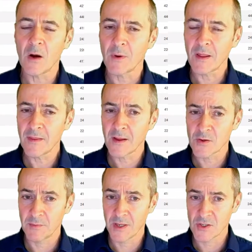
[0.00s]
One other
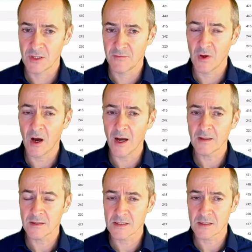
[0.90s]
thing I should mention, if you
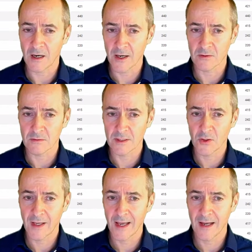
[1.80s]
highlight the title,
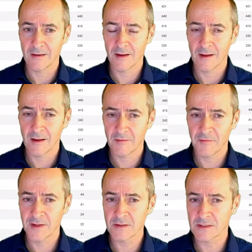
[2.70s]
you can
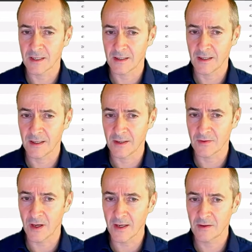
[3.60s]
filter
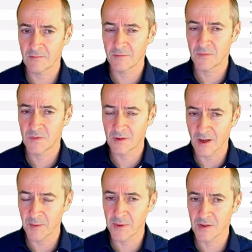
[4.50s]
here. So I could
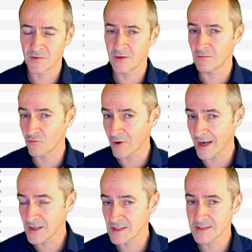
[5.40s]
type in a certain
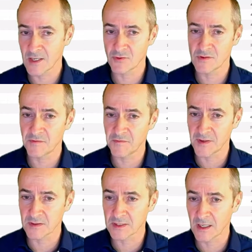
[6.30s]
range, etc., to
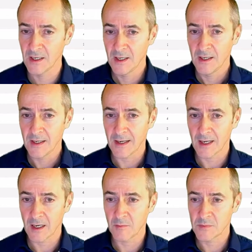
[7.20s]
filter
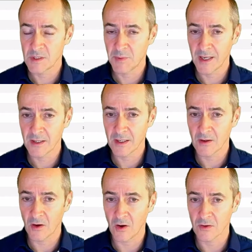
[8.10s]

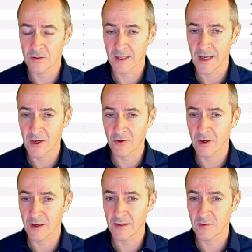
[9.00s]
depending on the
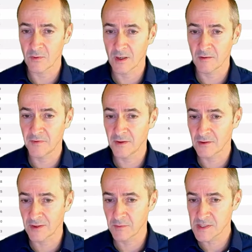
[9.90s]
category. This one I could
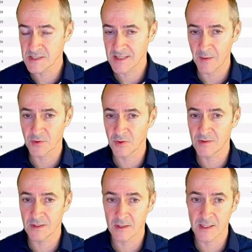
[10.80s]
filter under business apps or
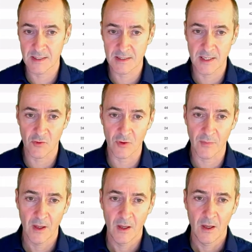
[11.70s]
utilities,
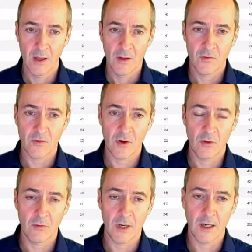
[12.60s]
etc.
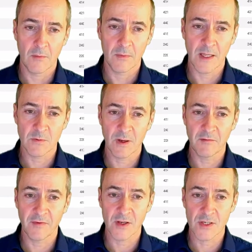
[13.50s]
So that's
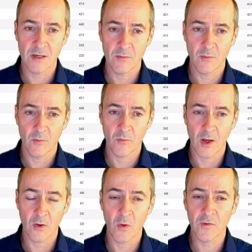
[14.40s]
one feature.
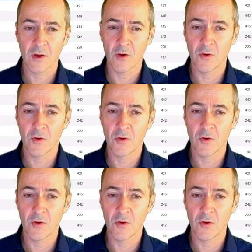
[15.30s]
And also